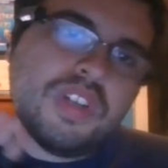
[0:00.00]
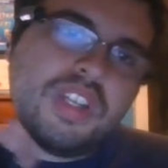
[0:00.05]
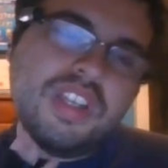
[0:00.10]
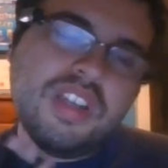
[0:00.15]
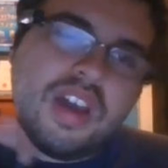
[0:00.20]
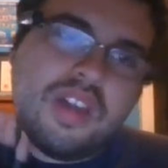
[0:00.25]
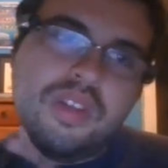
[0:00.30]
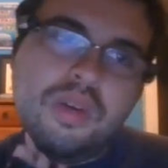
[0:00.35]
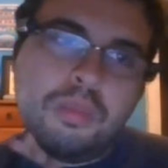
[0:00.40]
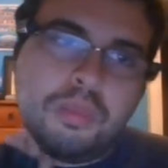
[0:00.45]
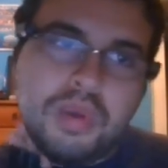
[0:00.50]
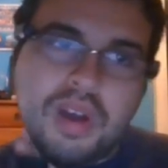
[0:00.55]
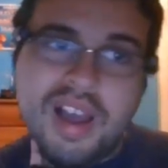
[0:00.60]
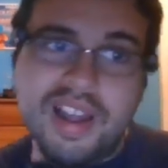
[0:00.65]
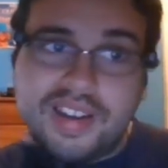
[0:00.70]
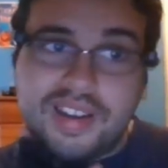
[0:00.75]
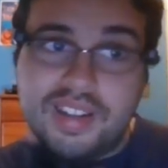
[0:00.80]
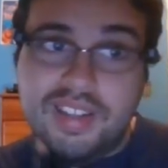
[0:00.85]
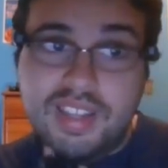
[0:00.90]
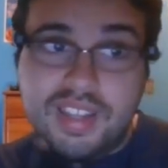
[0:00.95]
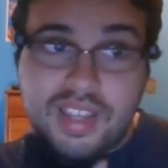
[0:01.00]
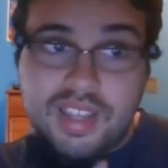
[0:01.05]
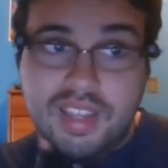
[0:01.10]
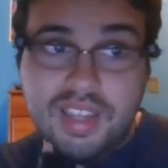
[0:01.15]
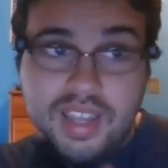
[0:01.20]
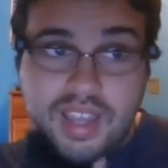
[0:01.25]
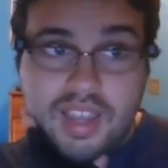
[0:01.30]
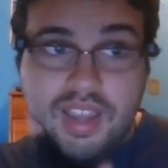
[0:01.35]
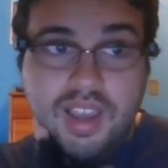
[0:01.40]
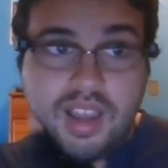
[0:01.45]
for the other. But
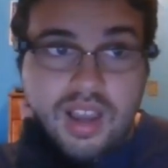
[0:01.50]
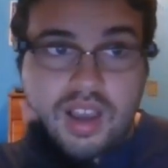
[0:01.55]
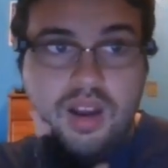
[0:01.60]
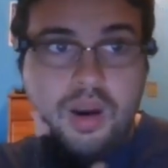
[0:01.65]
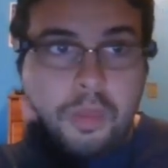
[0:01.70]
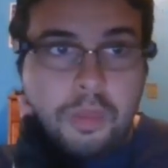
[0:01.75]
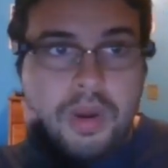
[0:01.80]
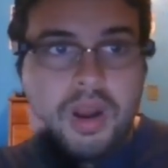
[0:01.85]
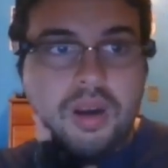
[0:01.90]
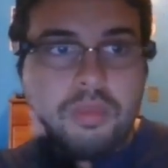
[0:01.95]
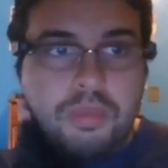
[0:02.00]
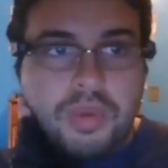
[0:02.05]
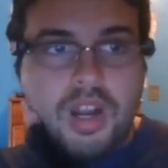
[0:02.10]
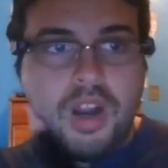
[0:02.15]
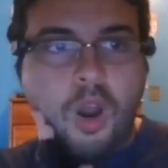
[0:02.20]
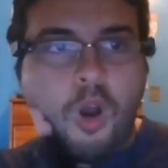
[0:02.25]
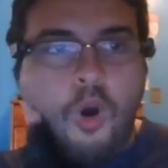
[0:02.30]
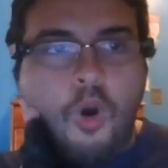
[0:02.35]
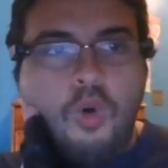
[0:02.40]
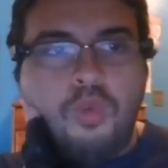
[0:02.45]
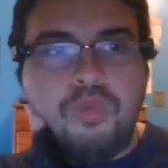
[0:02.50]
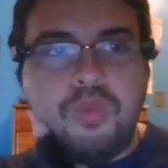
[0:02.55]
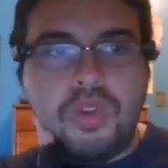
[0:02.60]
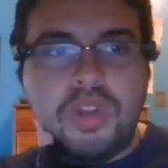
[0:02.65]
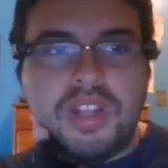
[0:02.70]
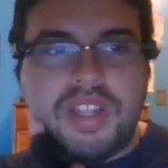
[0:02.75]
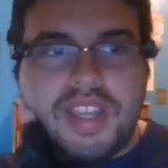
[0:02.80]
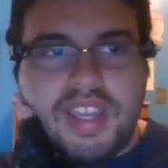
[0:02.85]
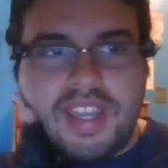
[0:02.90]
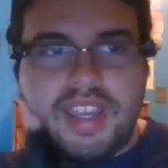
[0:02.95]

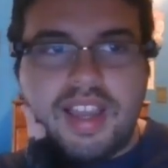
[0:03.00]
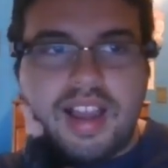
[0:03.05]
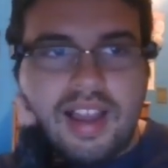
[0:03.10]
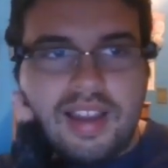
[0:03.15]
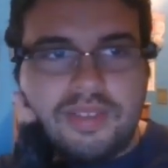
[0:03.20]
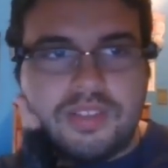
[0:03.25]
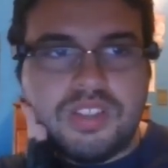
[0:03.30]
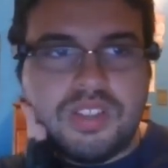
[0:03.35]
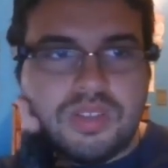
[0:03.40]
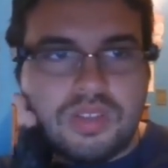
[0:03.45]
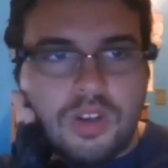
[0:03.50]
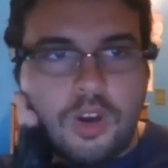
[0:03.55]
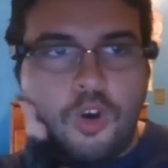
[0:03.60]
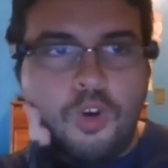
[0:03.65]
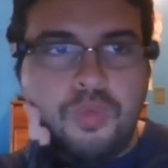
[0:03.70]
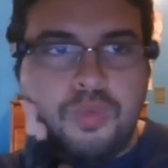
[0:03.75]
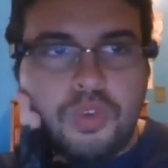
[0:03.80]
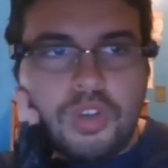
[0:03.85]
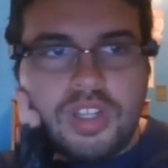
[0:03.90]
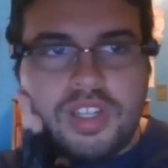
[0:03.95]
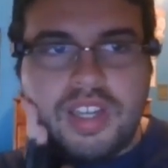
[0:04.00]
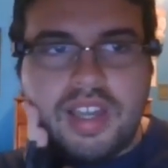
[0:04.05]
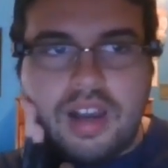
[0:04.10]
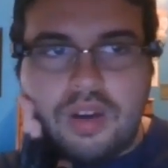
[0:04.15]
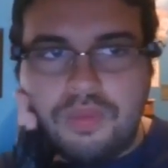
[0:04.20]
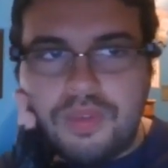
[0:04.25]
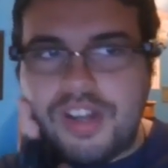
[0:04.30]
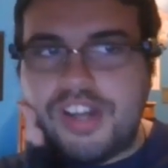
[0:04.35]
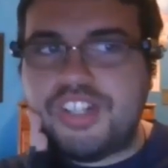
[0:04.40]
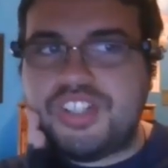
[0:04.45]
hopefully
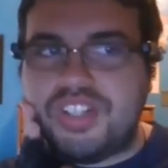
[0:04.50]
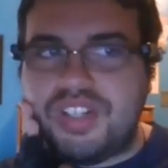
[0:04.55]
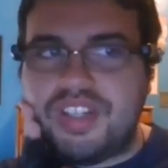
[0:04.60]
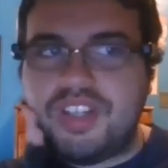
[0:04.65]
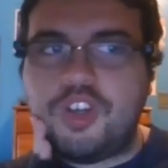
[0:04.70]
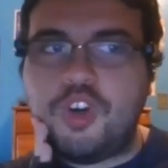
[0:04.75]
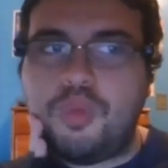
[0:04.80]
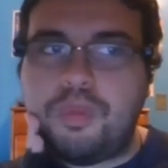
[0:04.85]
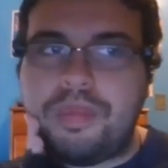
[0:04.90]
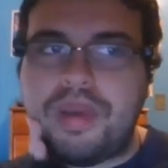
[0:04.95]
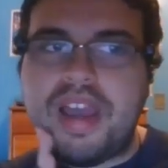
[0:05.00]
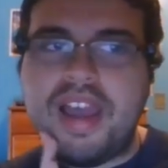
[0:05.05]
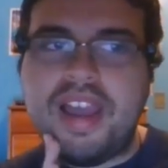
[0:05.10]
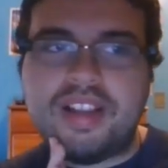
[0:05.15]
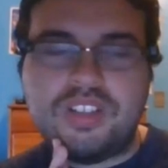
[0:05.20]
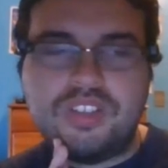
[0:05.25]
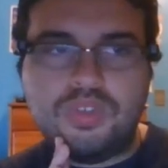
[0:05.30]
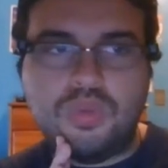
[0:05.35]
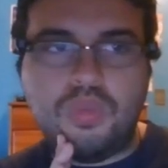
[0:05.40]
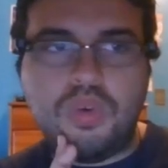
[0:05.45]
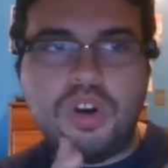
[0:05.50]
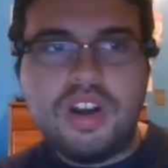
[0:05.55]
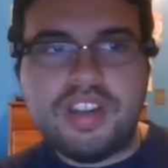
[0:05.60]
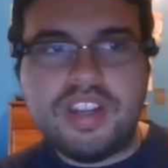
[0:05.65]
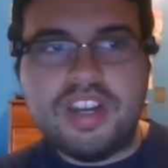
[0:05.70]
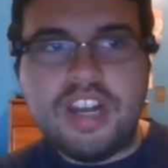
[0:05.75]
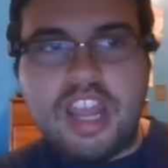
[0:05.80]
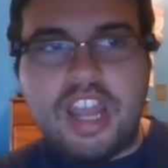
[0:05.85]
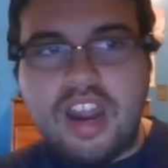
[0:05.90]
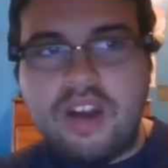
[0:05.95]
I'll eventually go back to
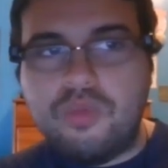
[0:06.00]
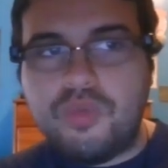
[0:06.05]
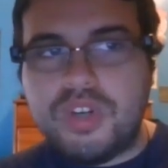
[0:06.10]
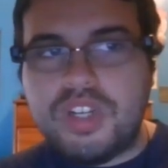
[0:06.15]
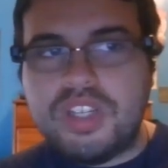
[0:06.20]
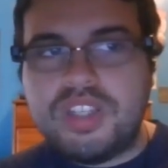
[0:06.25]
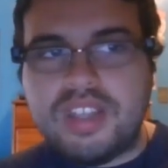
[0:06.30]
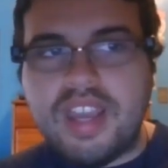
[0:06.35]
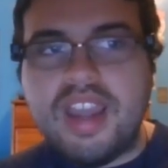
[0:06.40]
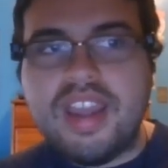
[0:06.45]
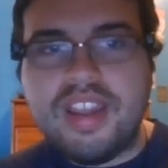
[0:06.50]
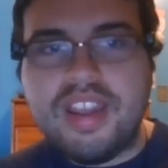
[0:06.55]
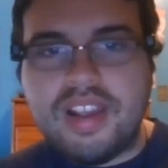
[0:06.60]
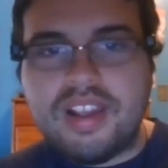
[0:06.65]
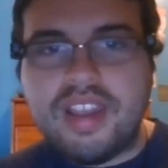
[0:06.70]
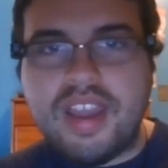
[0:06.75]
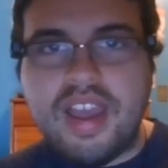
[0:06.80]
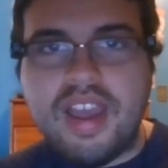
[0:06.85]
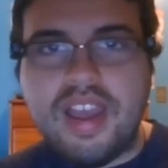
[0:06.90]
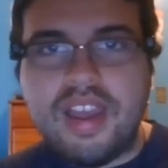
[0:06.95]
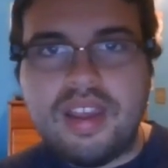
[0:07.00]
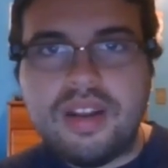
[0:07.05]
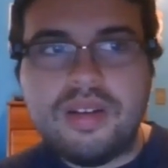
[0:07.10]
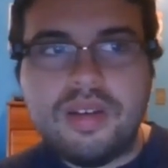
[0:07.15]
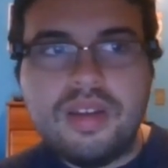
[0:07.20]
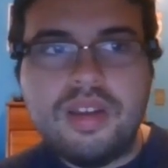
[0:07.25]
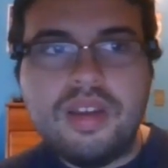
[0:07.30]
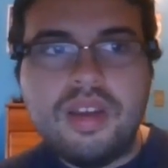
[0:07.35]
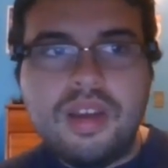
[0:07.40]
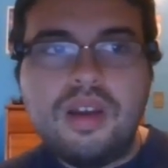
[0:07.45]
working every day
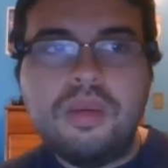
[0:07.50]
again.